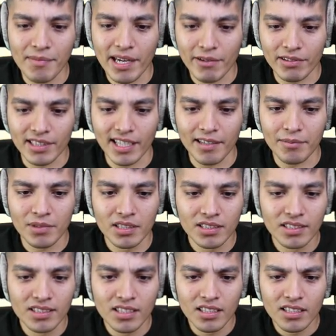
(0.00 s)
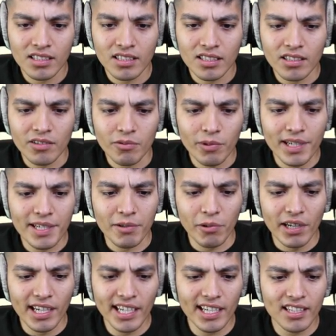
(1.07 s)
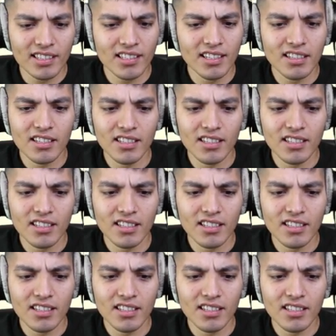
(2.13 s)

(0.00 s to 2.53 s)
you can make with them. Wait, what?